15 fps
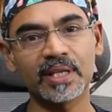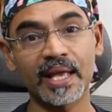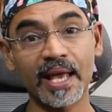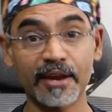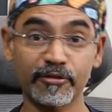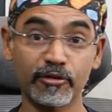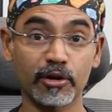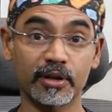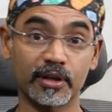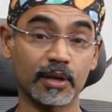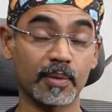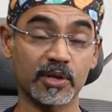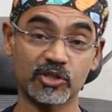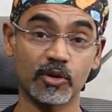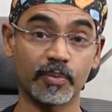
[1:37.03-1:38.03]
hair follicle
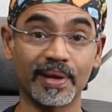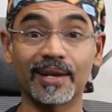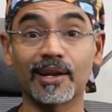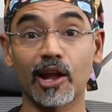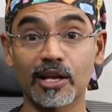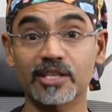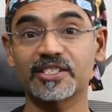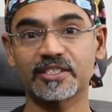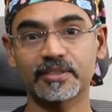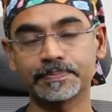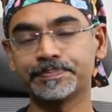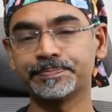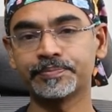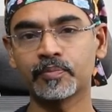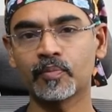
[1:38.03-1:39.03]
must have been lost.
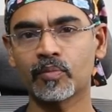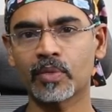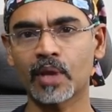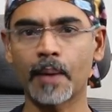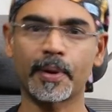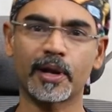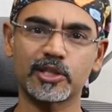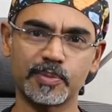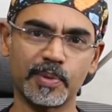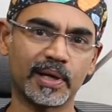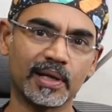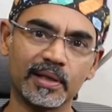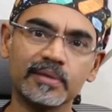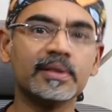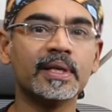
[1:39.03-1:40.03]

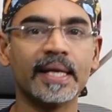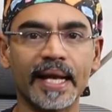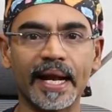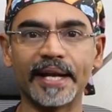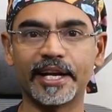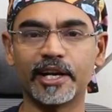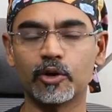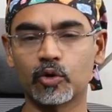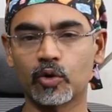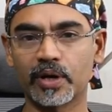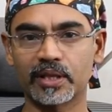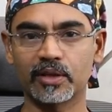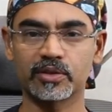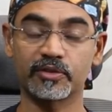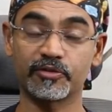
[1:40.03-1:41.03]
Approximately 18 to
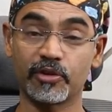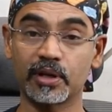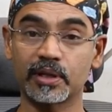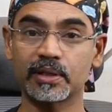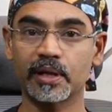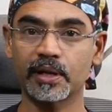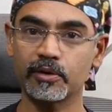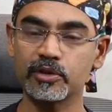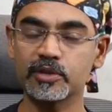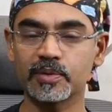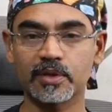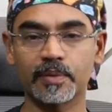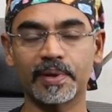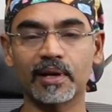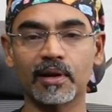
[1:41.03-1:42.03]
20,000 follicular units
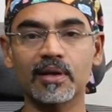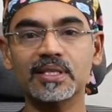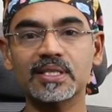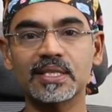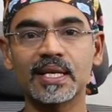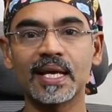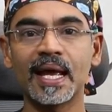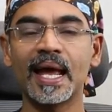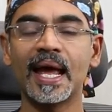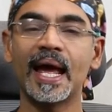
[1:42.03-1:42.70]
must have been lost.